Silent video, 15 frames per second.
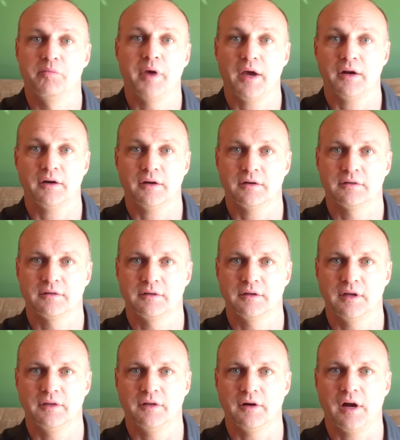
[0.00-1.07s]
better
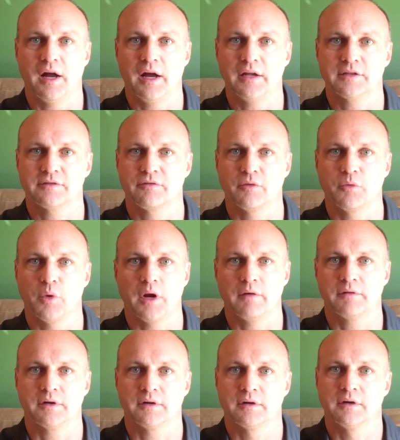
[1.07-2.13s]
in their eyes for
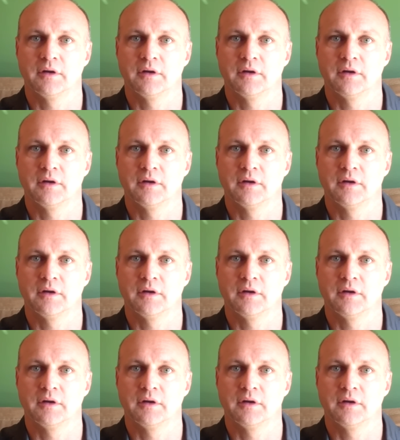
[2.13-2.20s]
whatever